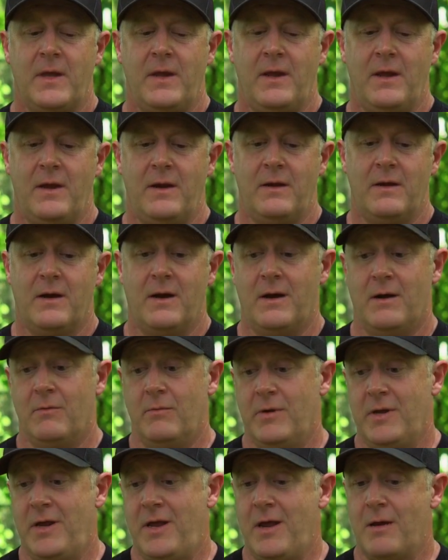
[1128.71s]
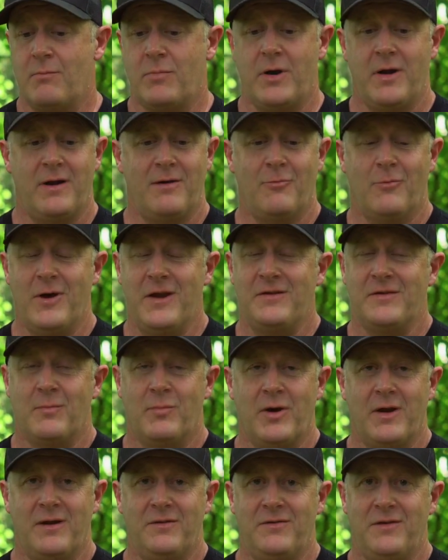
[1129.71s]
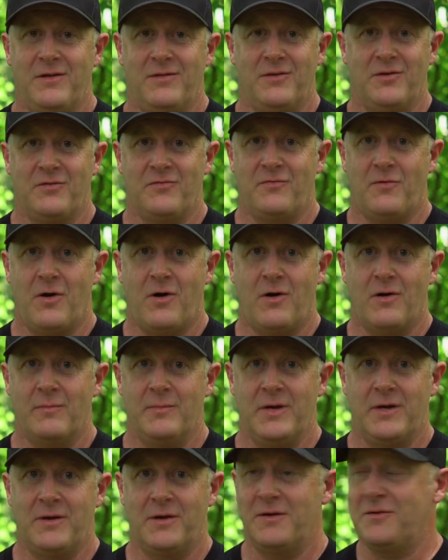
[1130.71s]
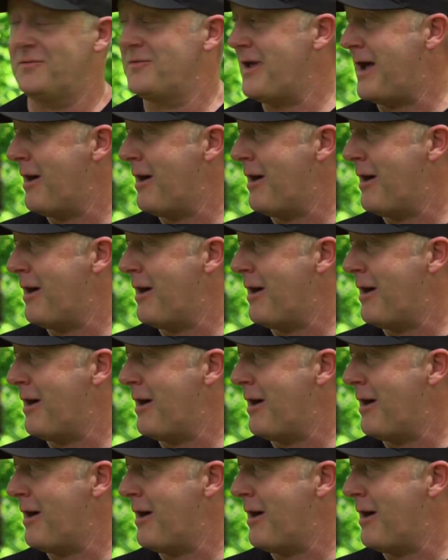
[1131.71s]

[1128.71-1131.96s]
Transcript: And uh, we can't bring, wait to bring it to you this fall because